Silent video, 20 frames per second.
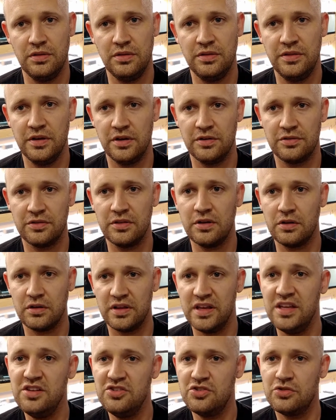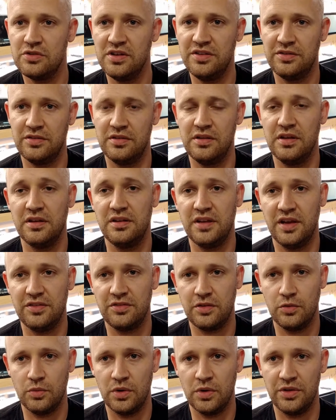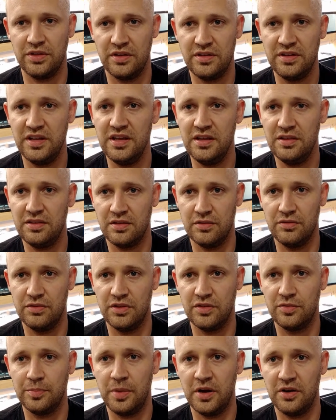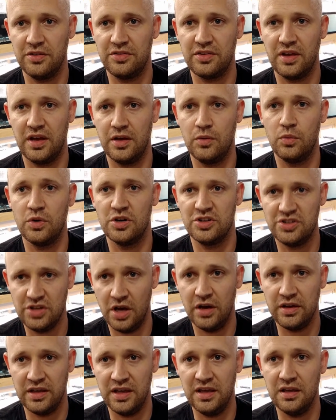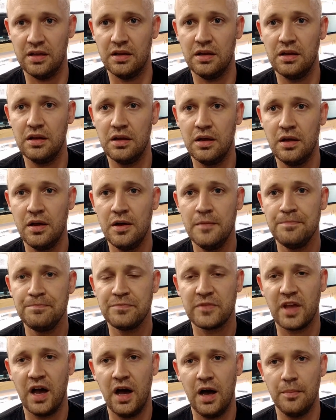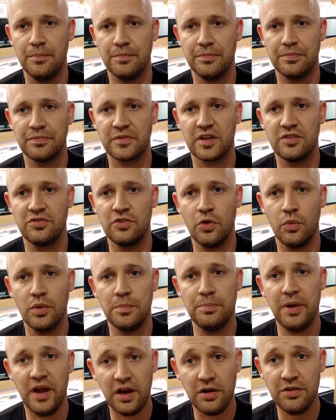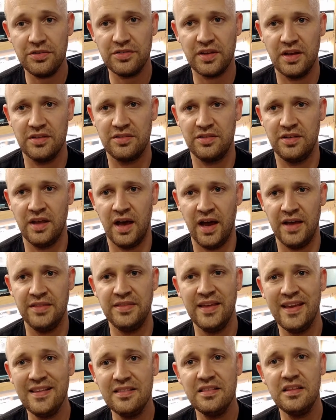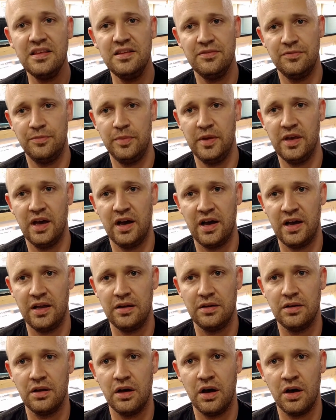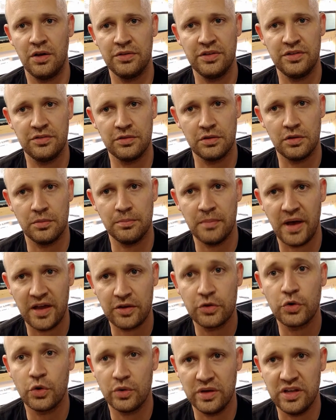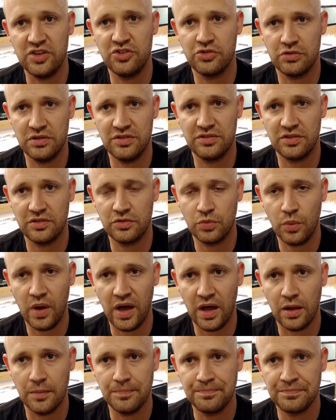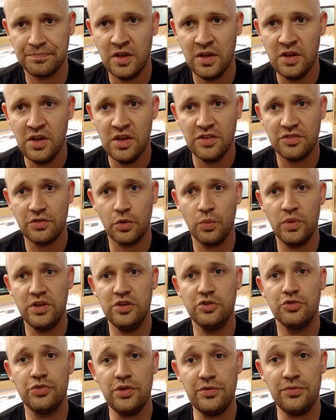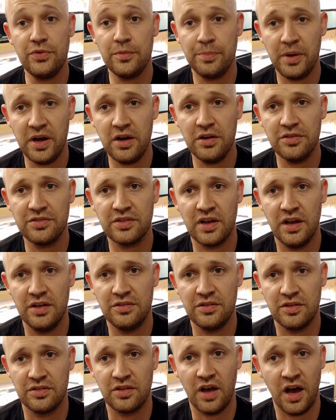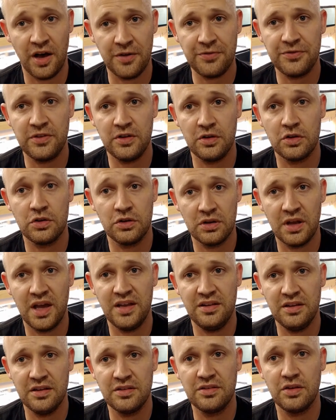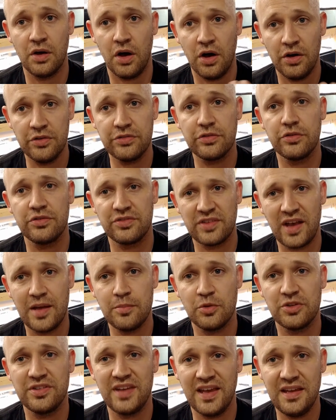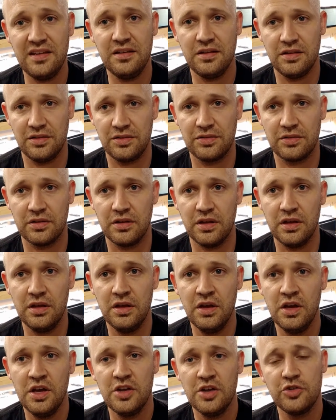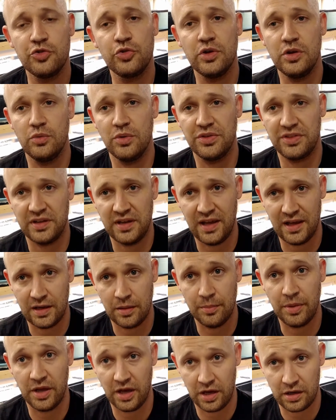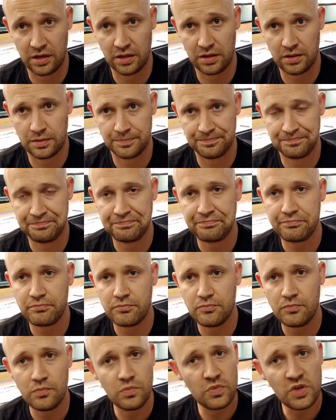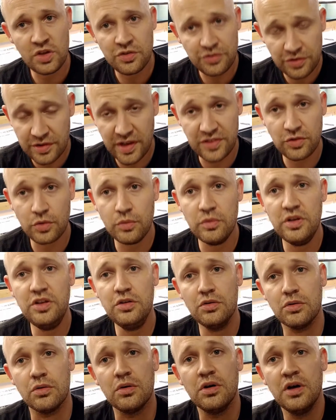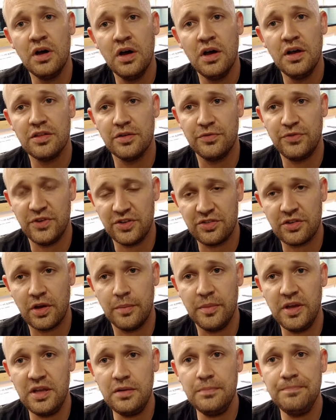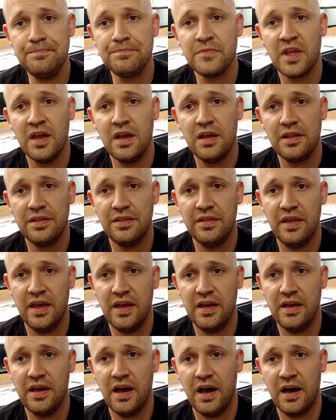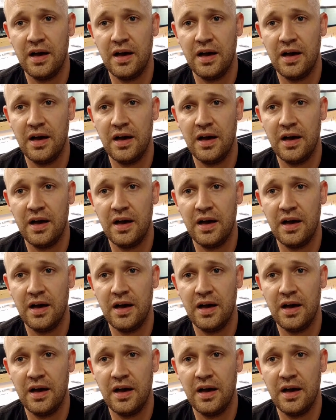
there's little injuries in the intestine where the teeth of this parasite were dug in. So when parasites die, they leave behind all these little micro injuries as well. So when you treat for parasites, it's often a good idea to also simultaneously treat with an antibiotic. So that's what we do. The fish come in, they